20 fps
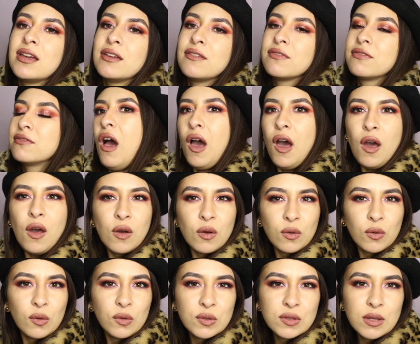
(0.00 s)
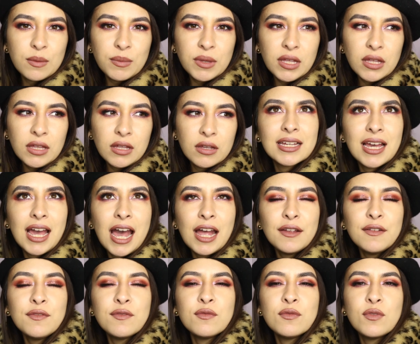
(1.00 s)
life. Oh, something
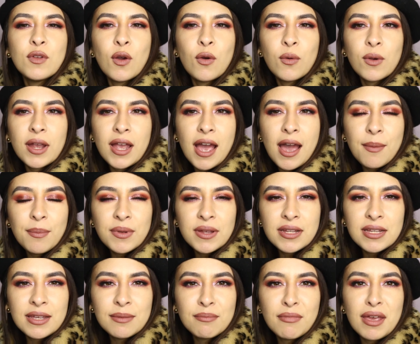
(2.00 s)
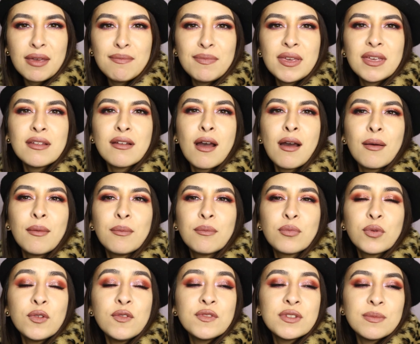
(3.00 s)
out of nowhere happened. It might be
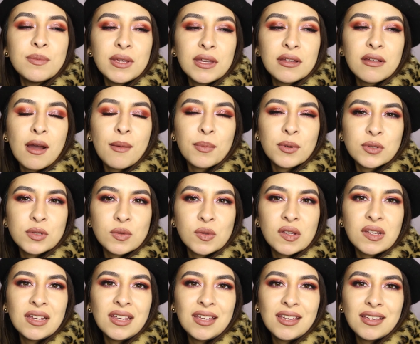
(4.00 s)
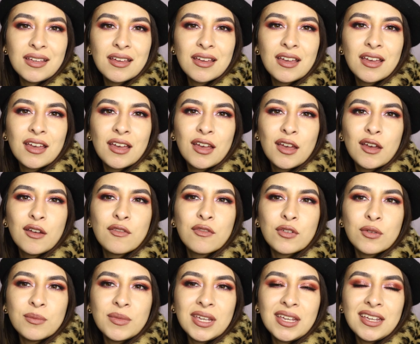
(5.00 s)
prove to be an opportunity
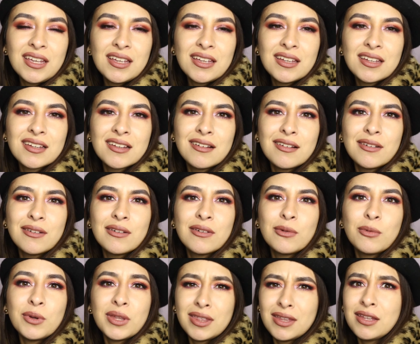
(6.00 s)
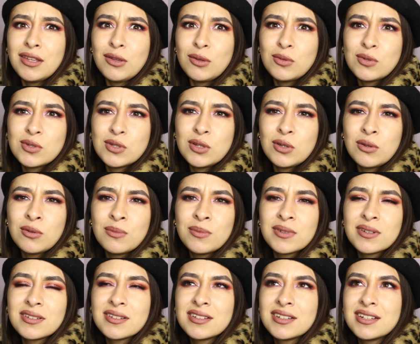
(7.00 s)
for me within
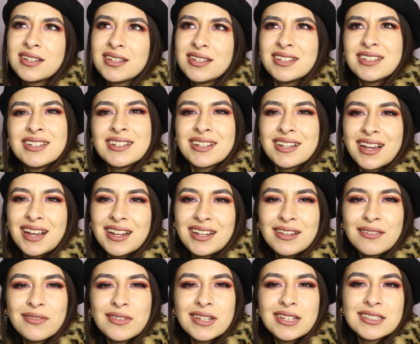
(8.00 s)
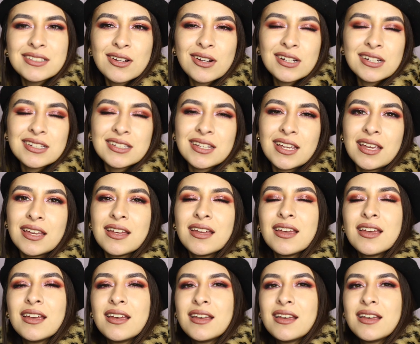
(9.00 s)
YouTube. Kind of, it's hard to say.